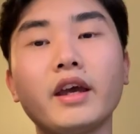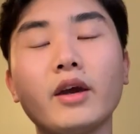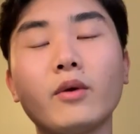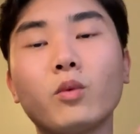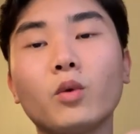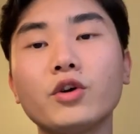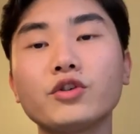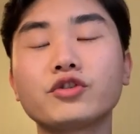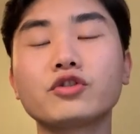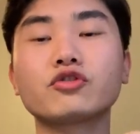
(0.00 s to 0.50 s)
And
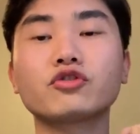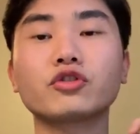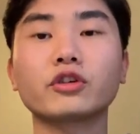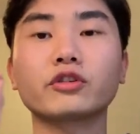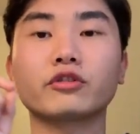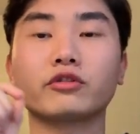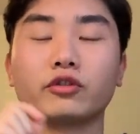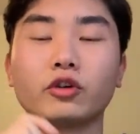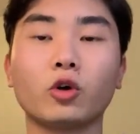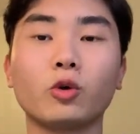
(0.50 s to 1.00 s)
once you draw
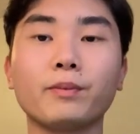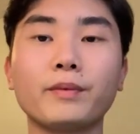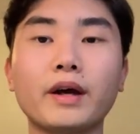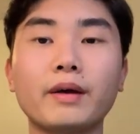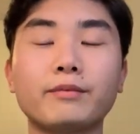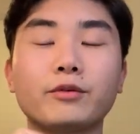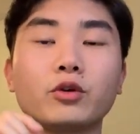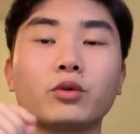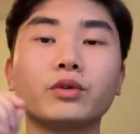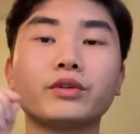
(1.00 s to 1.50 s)
the
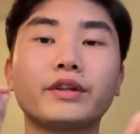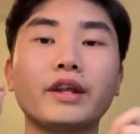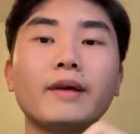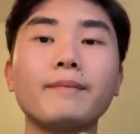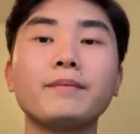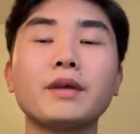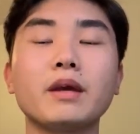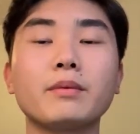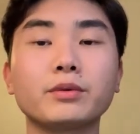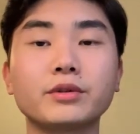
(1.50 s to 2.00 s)
roadmap, you will then
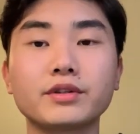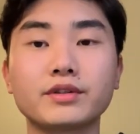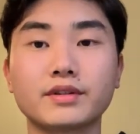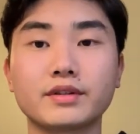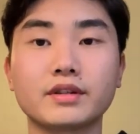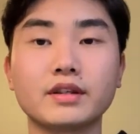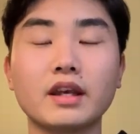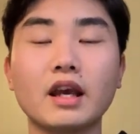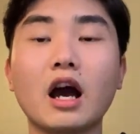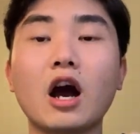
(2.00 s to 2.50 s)
be able to
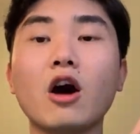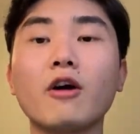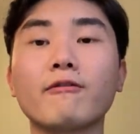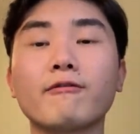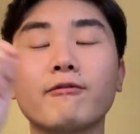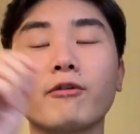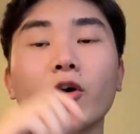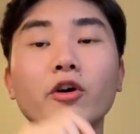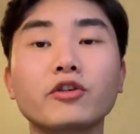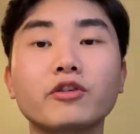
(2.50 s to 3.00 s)
see how
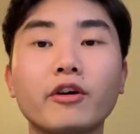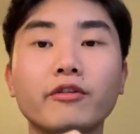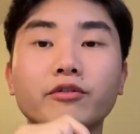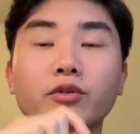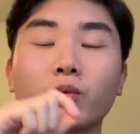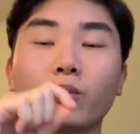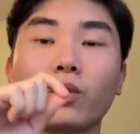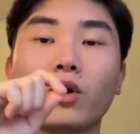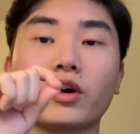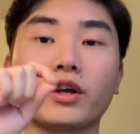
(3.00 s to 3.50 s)
far you have
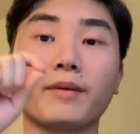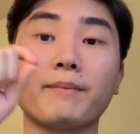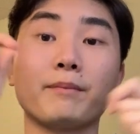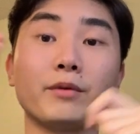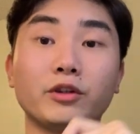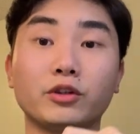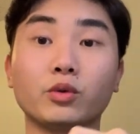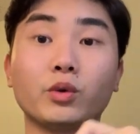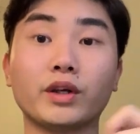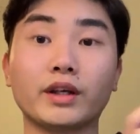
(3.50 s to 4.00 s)
to walk in
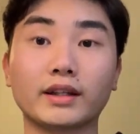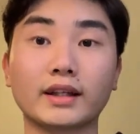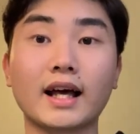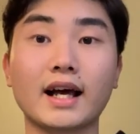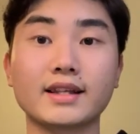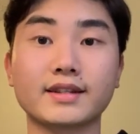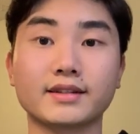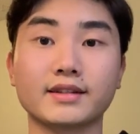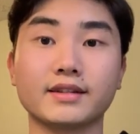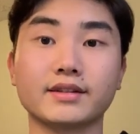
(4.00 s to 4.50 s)
between
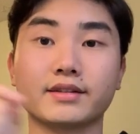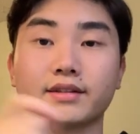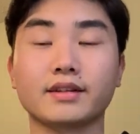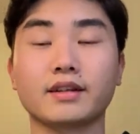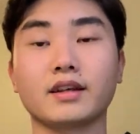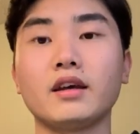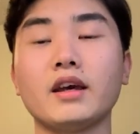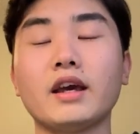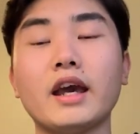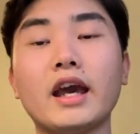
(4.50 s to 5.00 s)
classes.
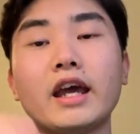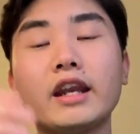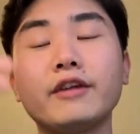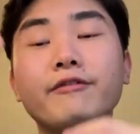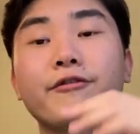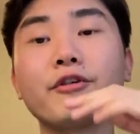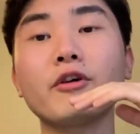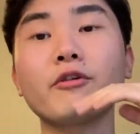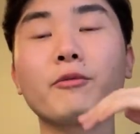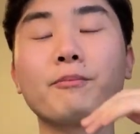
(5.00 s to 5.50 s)
And
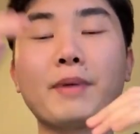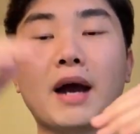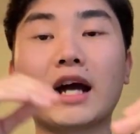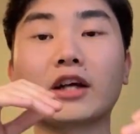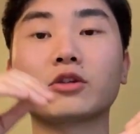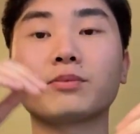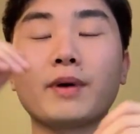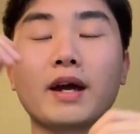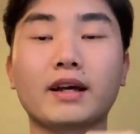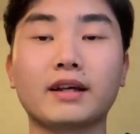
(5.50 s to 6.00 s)
if you have a
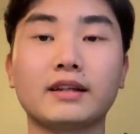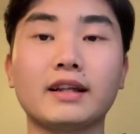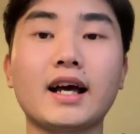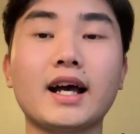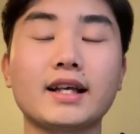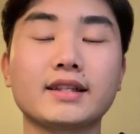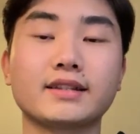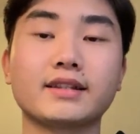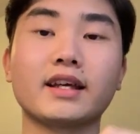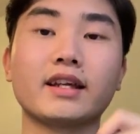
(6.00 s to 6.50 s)
back-to-back -back
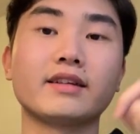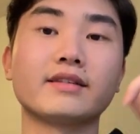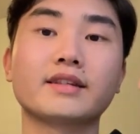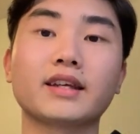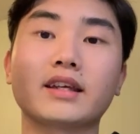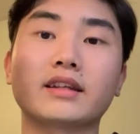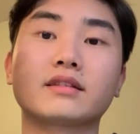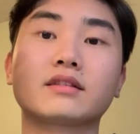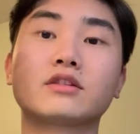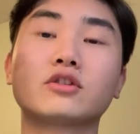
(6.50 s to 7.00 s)
class that is
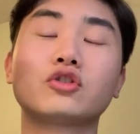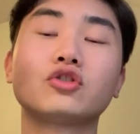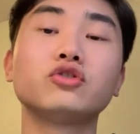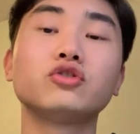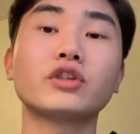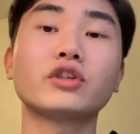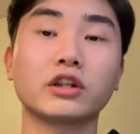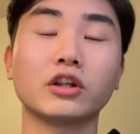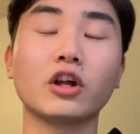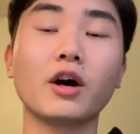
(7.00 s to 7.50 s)
like
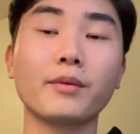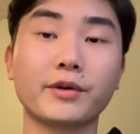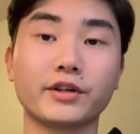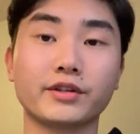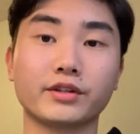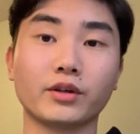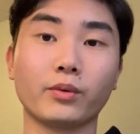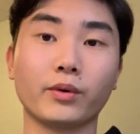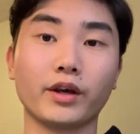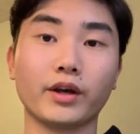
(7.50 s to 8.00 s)
two
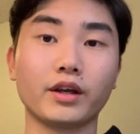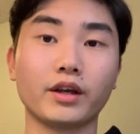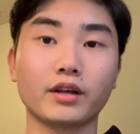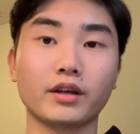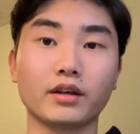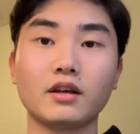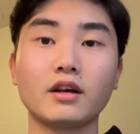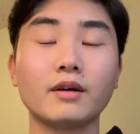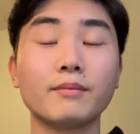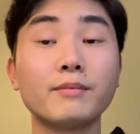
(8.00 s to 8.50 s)
kilometers away,
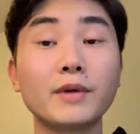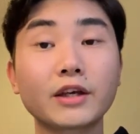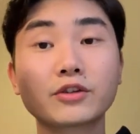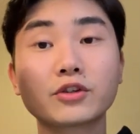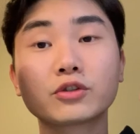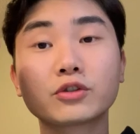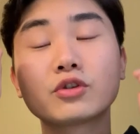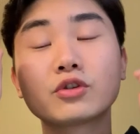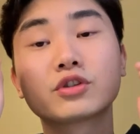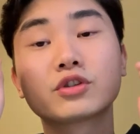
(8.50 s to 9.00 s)
make
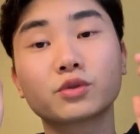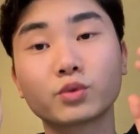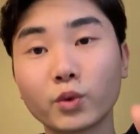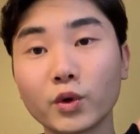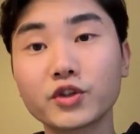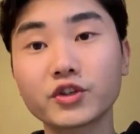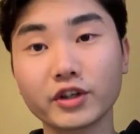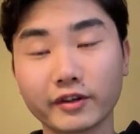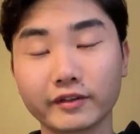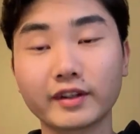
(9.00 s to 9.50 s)
sure to
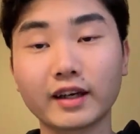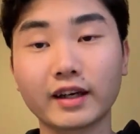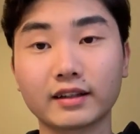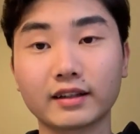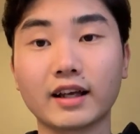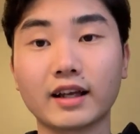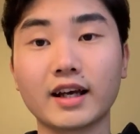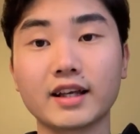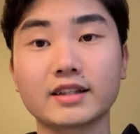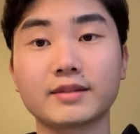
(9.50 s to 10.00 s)
switch out of that
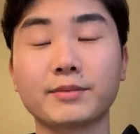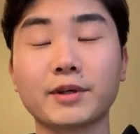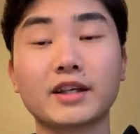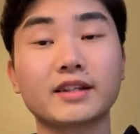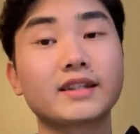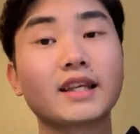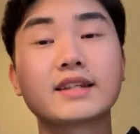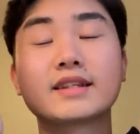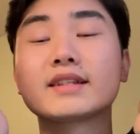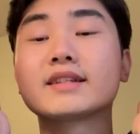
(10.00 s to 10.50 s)
class because
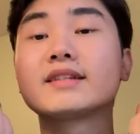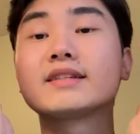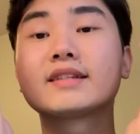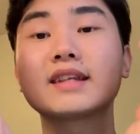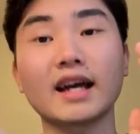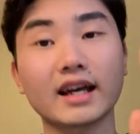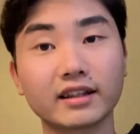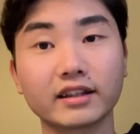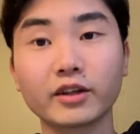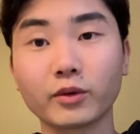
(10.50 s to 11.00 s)
that's
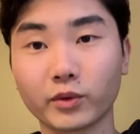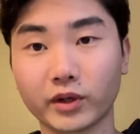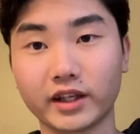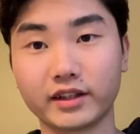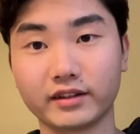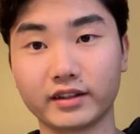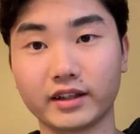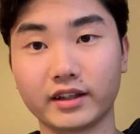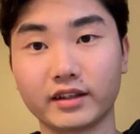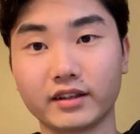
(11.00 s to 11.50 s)
exactly what I
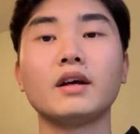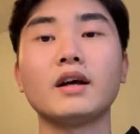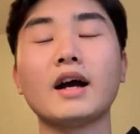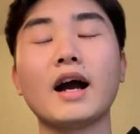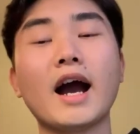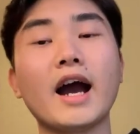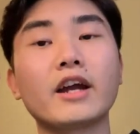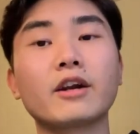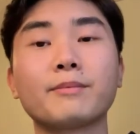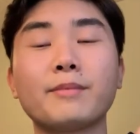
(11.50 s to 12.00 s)
did.
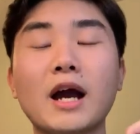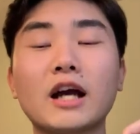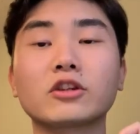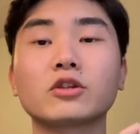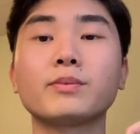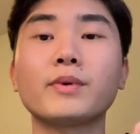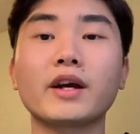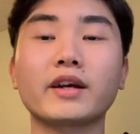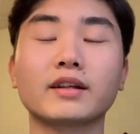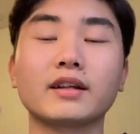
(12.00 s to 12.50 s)
I had a
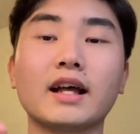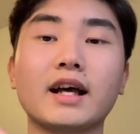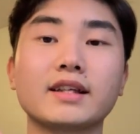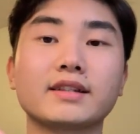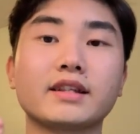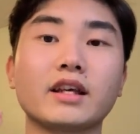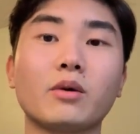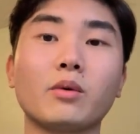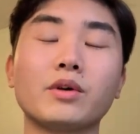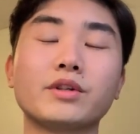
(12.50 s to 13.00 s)
back-to-back -back class
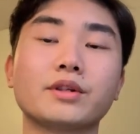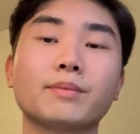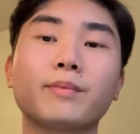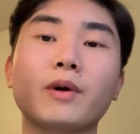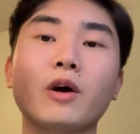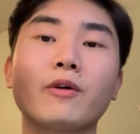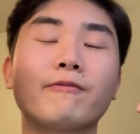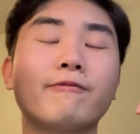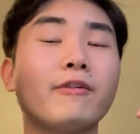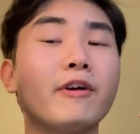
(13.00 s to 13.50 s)
that was
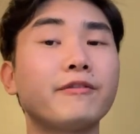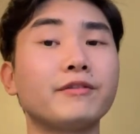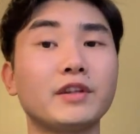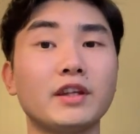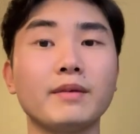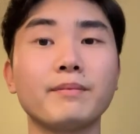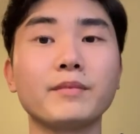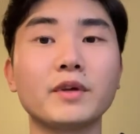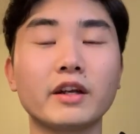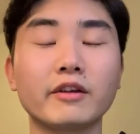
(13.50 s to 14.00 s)
about
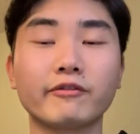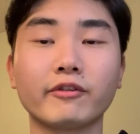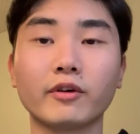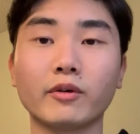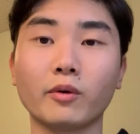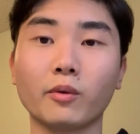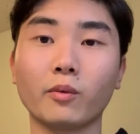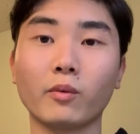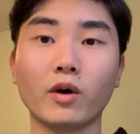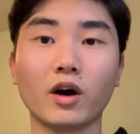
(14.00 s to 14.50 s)
15 minutes of
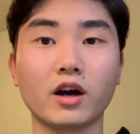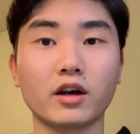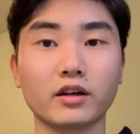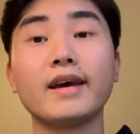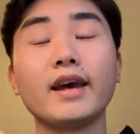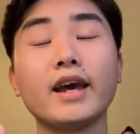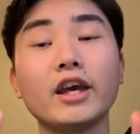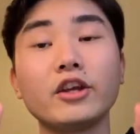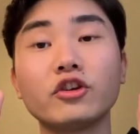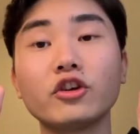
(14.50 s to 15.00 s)
a walk
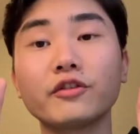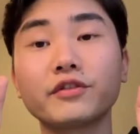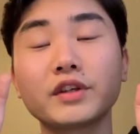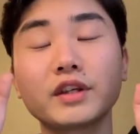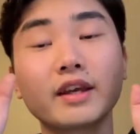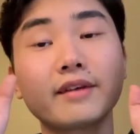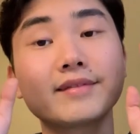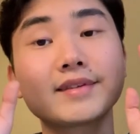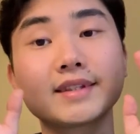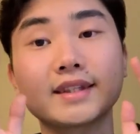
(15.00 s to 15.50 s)
and you have to
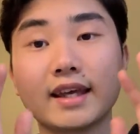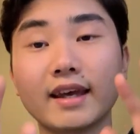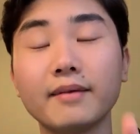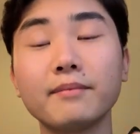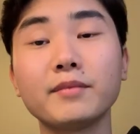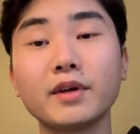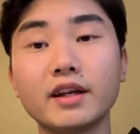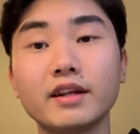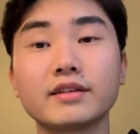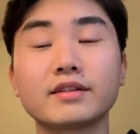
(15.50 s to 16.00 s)
give us 10
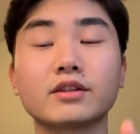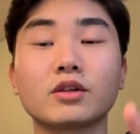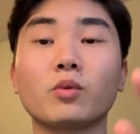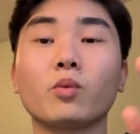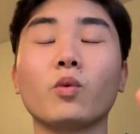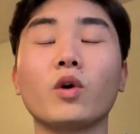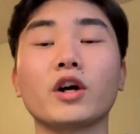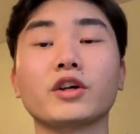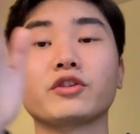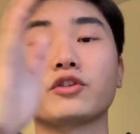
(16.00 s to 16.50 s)
minutes to
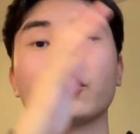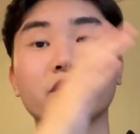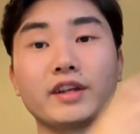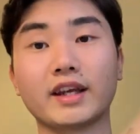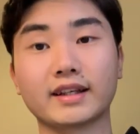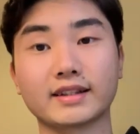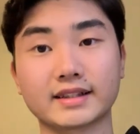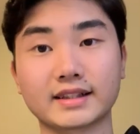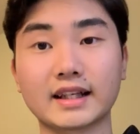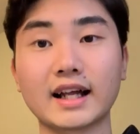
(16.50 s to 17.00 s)
walk to your
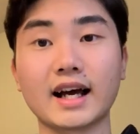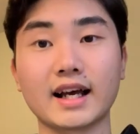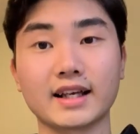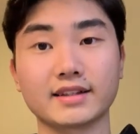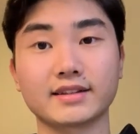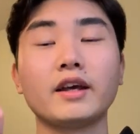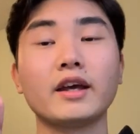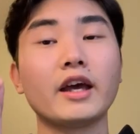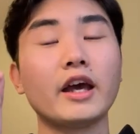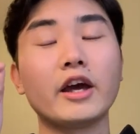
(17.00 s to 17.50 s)
next class.
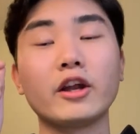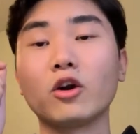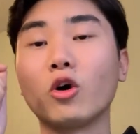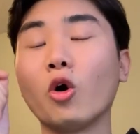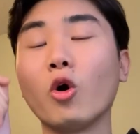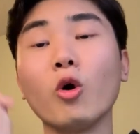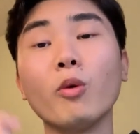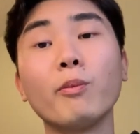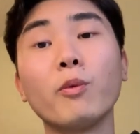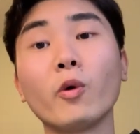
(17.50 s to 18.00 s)
And
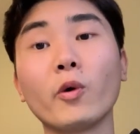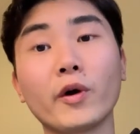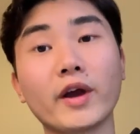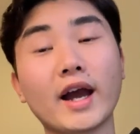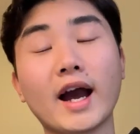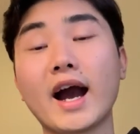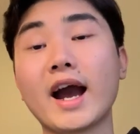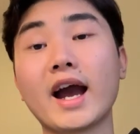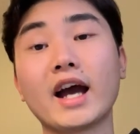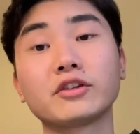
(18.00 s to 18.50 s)
oh boy,
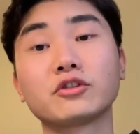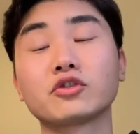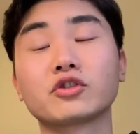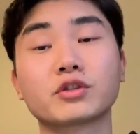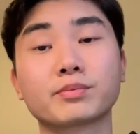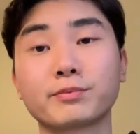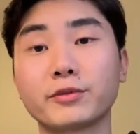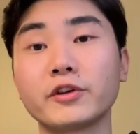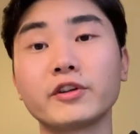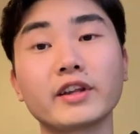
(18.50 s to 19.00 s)
I had to
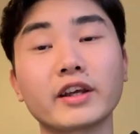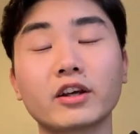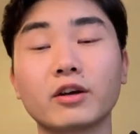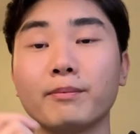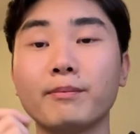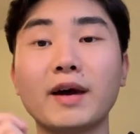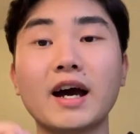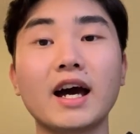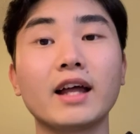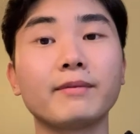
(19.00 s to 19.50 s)
sprint like a
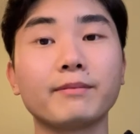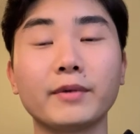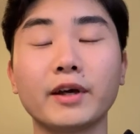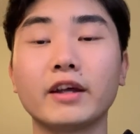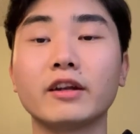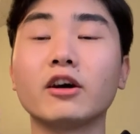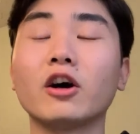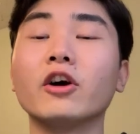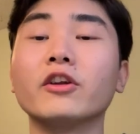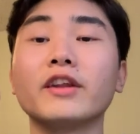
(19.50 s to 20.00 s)

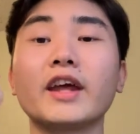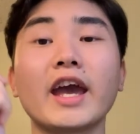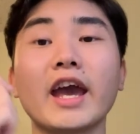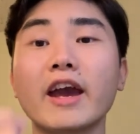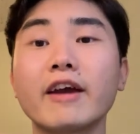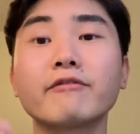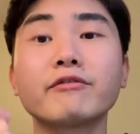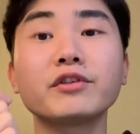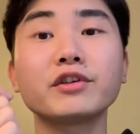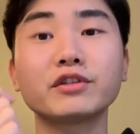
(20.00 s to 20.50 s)
madman on
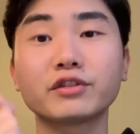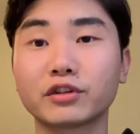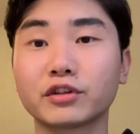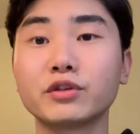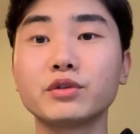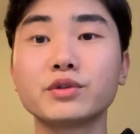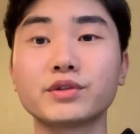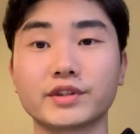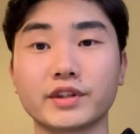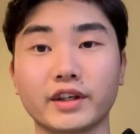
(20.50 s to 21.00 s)
every
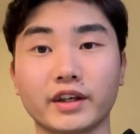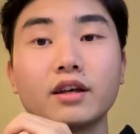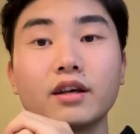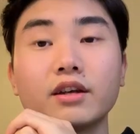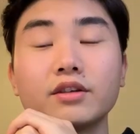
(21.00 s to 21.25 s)
Tuesday.